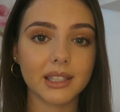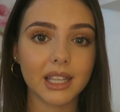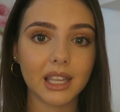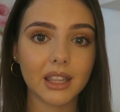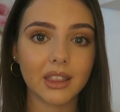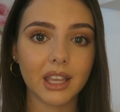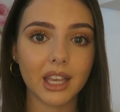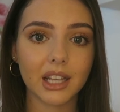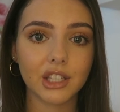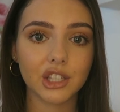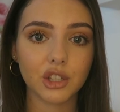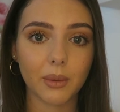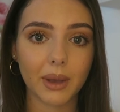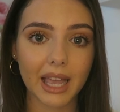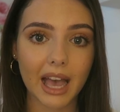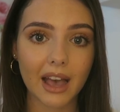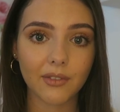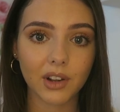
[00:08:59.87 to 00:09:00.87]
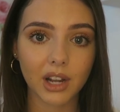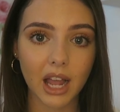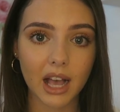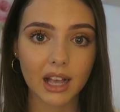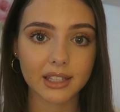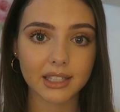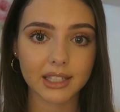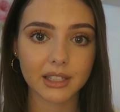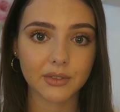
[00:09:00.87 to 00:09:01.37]
see things. So I have
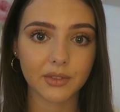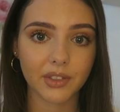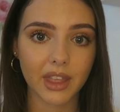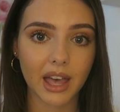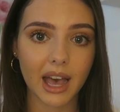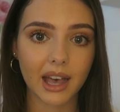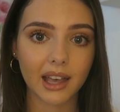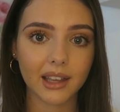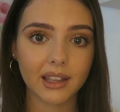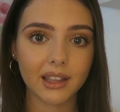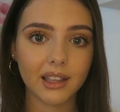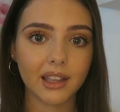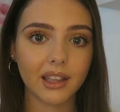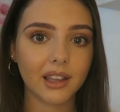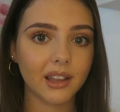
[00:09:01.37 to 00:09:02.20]
glasses for that.